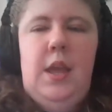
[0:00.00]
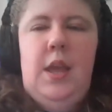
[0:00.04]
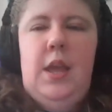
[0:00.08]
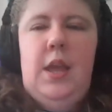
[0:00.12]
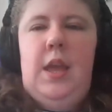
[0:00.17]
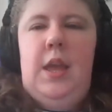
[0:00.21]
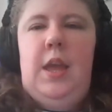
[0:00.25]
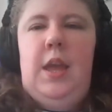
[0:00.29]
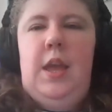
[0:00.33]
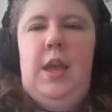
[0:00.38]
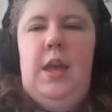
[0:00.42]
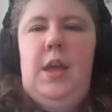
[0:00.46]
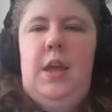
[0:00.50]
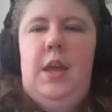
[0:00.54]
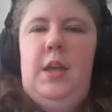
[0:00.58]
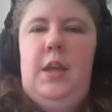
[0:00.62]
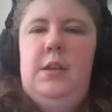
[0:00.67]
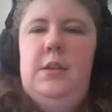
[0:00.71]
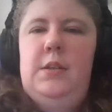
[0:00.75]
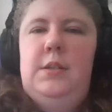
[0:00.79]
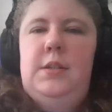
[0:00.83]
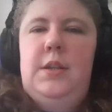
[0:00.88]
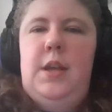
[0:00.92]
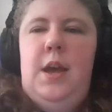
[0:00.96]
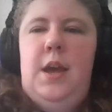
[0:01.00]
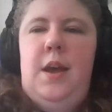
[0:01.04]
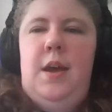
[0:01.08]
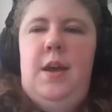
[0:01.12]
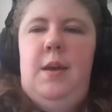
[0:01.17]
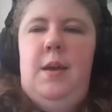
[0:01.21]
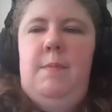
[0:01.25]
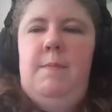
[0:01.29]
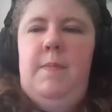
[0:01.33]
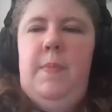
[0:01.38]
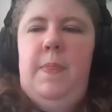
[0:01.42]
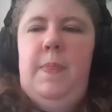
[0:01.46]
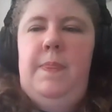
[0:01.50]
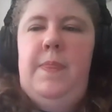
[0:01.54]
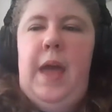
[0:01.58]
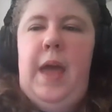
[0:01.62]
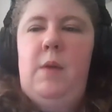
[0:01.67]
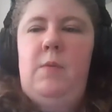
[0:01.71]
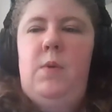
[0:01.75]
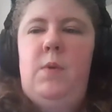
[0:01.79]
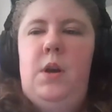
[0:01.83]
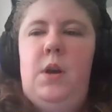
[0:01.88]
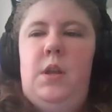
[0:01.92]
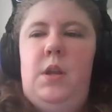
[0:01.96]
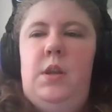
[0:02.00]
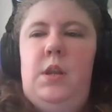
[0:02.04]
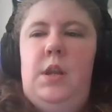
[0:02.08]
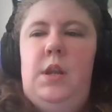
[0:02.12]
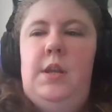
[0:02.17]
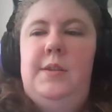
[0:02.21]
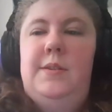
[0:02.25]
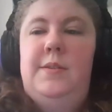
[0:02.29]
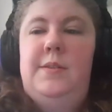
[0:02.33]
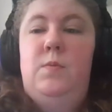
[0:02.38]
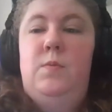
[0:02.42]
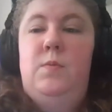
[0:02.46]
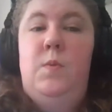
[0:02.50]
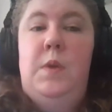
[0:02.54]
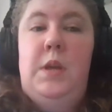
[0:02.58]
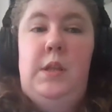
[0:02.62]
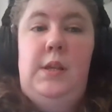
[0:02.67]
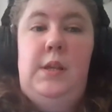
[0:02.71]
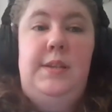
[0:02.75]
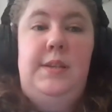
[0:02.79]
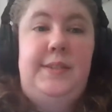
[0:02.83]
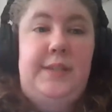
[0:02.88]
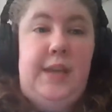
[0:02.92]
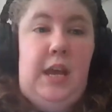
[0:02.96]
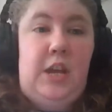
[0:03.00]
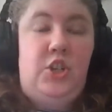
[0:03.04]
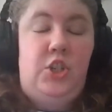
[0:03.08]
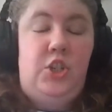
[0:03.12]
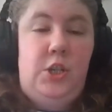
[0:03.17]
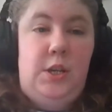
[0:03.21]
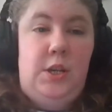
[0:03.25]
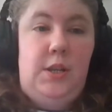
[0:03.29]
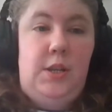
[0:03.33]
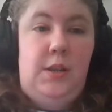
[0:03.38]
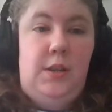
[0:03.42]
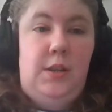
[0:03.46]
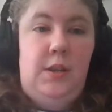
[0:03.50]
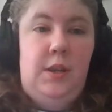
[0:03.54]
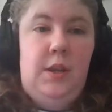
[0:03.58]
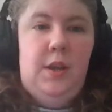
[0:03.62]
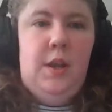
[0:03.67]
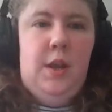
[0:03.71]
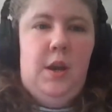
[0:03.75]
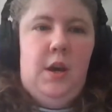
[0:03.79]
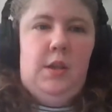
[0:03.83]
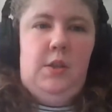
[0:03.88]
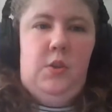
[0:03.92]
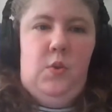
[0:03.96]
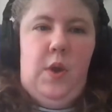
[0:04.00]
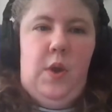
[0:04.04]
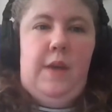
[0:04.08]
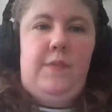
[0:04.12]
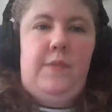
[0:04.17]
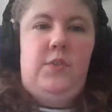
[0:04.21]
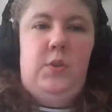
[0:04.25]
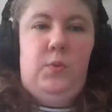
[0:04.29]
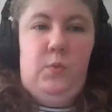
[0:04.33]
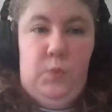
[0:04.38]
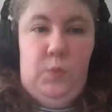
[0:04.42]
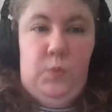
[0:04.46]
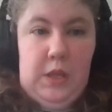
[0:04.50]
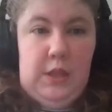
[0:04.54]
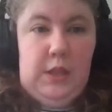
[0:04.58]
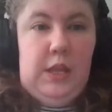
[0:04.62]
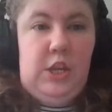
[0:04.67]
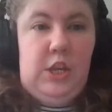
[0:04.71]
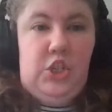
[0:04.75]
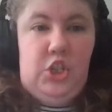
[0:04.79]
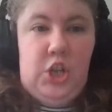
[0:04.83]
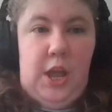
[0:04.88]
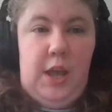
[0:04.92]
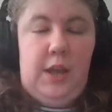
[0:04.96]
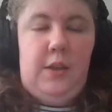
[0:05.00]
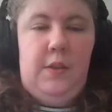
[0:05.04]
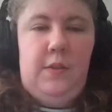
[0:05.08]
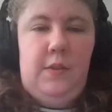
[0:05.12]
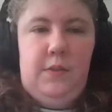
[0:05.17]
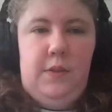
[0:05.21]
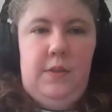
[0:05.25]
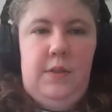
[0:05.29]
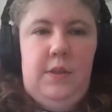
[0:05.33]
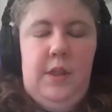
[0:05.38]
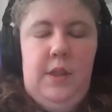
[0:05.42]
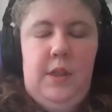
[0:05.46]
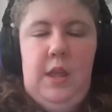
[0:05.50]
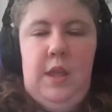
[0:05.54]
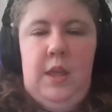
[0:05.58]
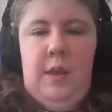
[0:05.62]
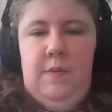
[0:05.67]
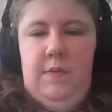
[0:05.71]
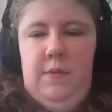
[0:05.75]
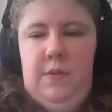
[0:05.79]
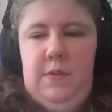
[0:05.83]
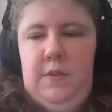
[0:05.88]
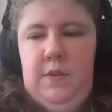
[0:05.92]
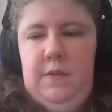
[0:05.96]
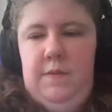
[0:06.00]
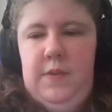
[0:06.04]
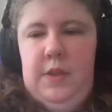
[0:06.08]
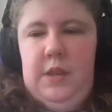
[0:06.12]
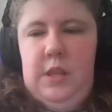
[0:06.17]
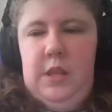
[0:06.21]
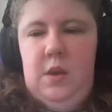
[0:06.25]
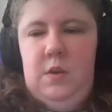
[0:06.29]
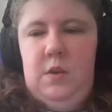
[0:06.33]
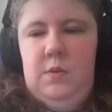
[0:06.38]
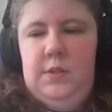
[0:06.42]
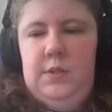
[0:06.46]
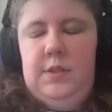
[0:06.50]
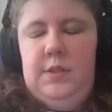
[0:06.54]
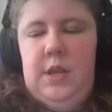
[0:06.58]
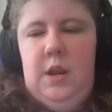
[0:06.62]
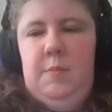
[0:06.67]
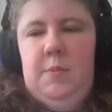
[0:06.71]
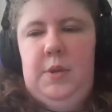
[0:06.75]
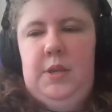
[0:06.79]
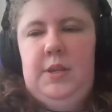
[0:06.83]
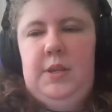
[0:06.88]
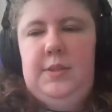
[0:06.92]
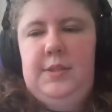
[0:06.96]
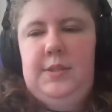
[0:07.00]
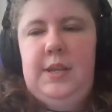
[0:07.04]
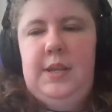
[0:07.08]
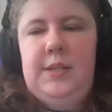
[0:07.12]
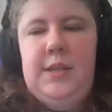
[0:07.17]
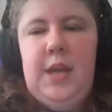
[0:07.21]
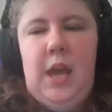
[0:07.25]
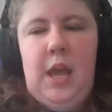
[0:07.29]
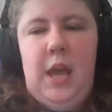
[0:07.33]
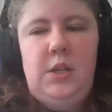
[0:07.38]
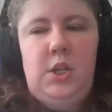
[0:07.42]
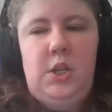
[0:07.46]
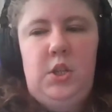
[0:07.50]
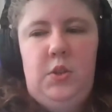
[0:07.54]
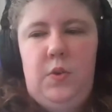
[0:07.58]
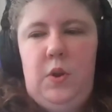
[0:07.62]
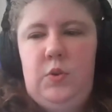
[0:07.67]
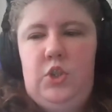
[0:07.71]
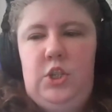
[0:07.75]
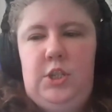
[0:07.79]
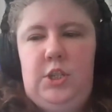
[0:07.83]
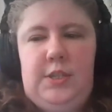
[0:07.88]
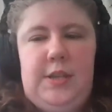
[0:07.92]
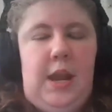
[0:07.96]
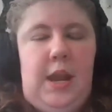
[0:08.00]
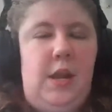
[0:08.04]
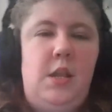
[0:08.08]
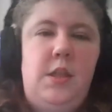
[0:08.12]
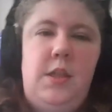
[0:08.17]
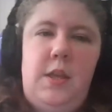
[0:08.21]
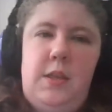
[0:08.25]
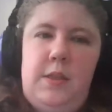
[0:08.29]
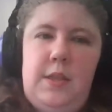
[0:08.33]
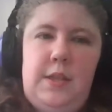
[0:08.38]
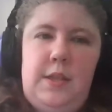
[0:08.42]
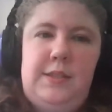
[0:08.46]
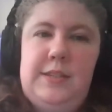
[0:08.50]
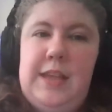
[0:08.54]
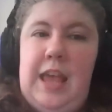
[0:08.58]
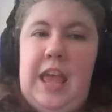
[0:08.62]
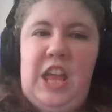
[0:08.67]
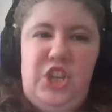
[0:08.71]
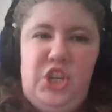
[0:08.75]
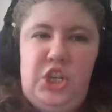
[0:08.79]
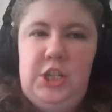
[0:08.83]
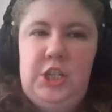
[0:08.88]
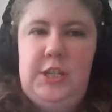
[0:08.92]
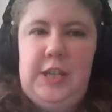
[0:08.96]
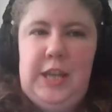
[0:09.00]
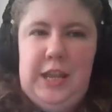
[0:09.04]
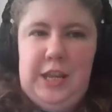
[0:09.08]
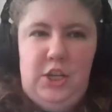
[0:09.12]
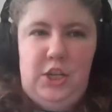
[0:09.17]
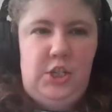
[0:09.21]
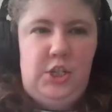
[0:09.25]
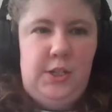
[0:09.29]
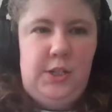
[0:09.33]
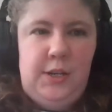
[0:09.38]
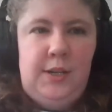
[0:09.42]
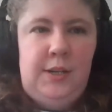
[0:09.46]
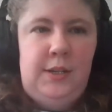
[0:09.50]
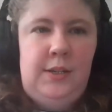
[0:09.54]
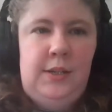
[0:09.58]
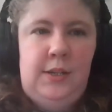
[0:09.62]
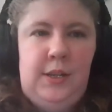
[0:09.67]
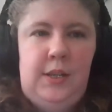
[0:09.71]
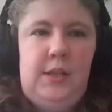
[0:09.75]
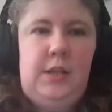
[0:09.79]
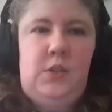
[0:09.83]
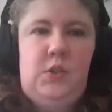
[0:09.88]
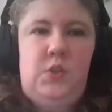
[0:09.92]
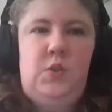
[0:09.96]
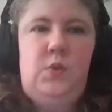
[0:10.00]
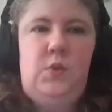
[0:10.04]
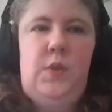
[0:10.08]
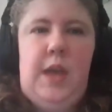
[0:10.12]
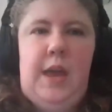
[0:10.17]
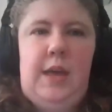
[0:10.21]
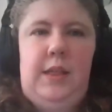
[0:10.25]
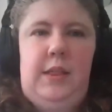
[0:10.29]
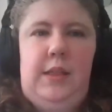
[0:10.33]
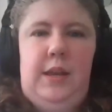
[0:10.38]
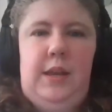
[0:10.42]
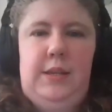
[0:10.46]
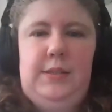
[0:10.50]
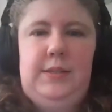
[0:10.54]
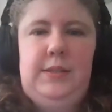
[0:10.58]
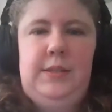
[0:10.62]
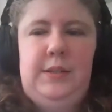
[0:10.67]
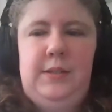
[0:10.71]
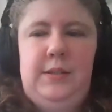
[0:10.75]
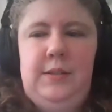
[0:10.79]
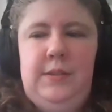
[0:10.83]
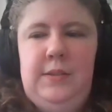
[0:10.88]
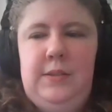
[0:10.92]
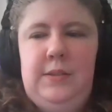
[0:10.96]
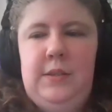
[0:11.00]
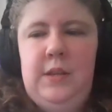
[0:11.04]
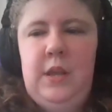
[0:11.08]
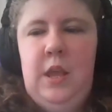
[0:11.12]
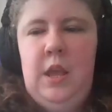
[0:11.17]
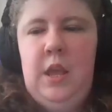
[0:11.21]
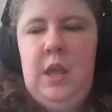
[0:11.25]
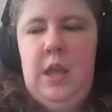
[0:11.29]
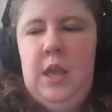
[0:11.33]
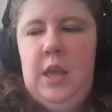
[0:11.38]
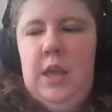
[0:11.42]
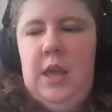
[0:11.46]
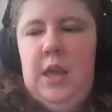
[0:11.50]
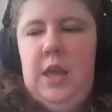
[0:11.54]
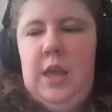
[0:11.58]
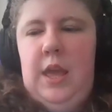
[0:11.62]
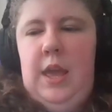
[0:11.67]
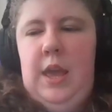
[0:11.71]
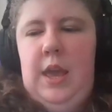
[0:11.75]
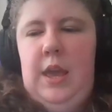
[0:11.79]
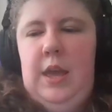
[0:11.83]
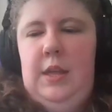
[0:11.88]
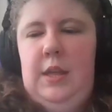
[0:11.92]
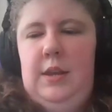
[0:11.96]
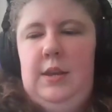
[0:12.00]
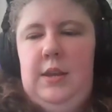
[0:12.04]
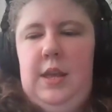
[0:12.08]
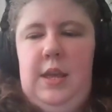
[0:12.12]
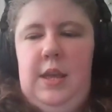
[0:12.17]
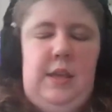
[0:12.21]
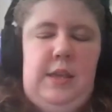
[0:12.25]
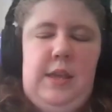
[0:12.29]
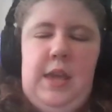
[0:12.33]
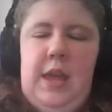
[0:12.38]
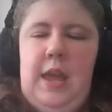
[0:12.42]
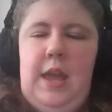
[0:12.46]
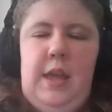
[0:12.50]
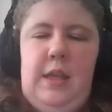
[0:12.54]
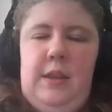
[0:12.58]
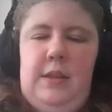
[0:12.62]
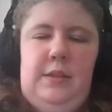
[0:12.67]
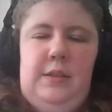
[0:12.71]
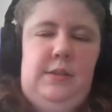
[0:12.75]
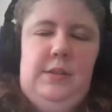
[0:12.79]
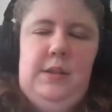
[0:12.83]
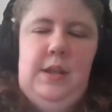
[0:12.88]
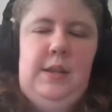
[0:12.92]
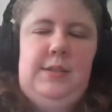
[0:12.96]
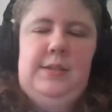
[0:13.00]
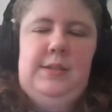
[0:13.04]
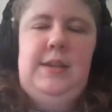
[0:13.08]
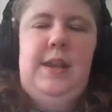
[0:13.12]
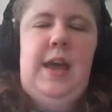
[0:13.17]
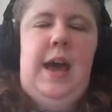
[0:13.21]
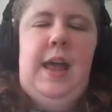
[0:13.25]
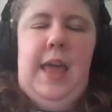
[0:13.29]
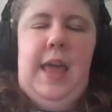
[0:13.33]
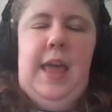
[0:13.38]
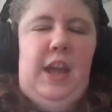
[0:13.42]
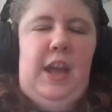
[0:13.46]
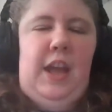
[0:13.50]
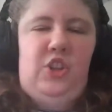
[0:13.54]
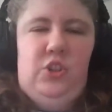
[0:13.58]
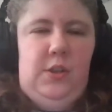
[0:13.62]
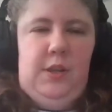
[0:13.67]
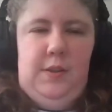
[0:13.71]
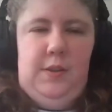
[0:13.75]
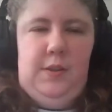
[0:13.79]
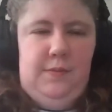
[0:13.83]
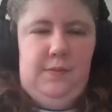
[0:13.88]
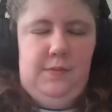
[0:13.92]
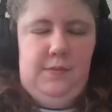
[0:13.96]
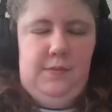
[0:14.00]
and um, that one is really sketchy you have to really check the videos there because they tend to throw just anything that's education into that license and it can't it's not actually